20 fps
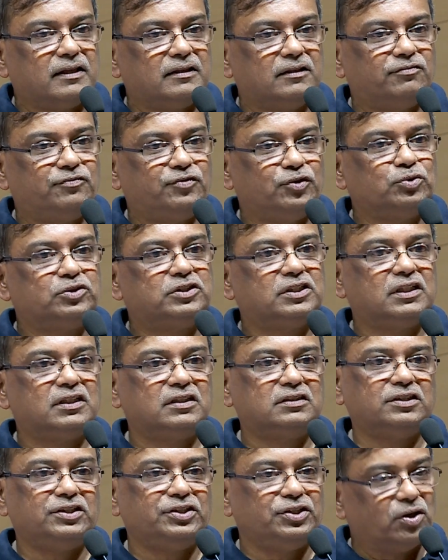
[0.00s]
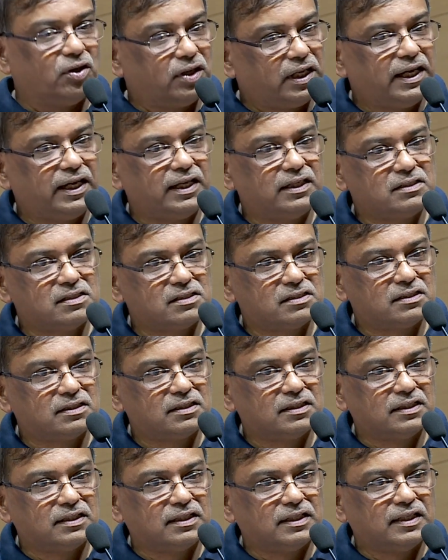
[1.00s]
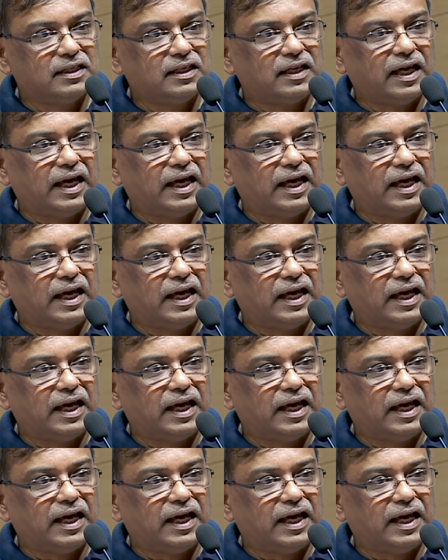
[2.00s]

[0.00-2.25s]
The future is in your hands.